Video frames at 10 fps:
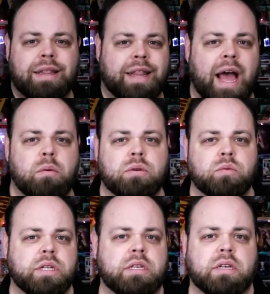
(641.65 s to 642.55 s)
that
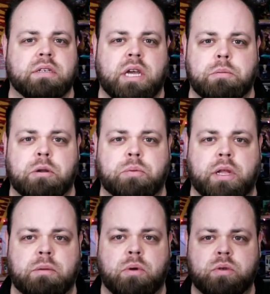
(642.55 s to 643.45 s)
one really doesn't come into
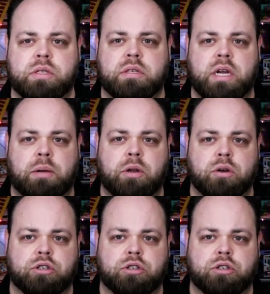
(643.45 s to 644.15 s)
play most of the time you're